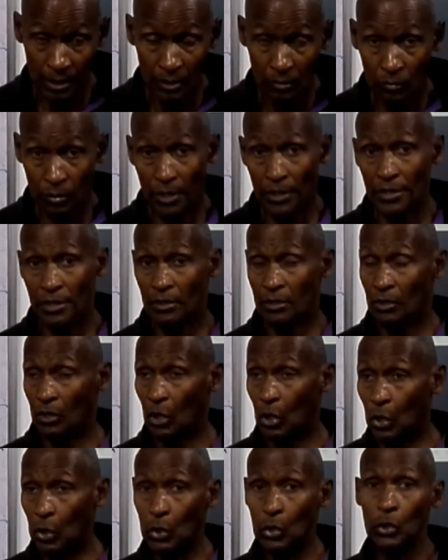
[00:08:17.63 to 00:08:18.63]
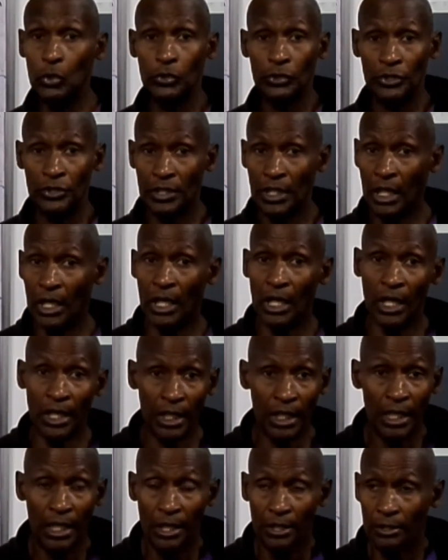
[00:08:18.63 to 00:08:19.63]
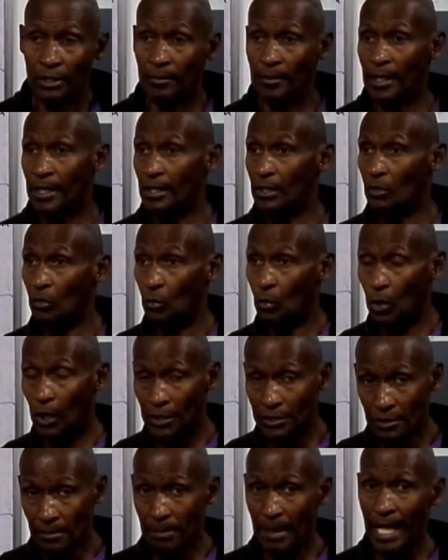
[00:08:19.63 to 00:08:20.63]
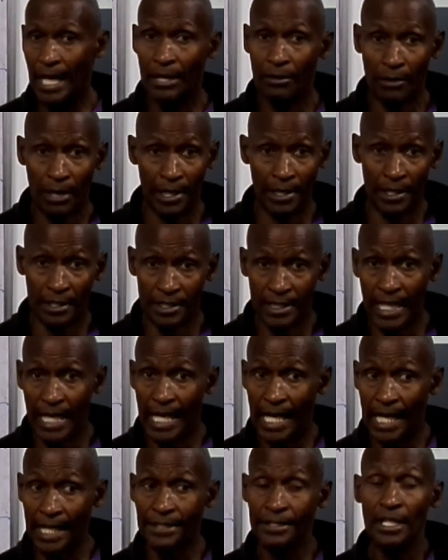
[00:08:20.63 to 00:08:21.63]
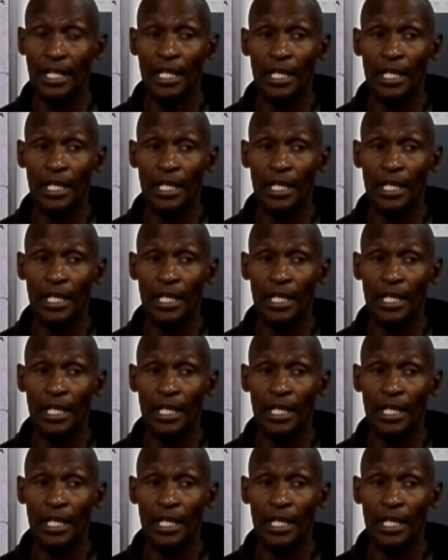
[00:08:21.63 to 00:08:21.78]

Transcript: Whether you're old or young, no matter what your background is, guys,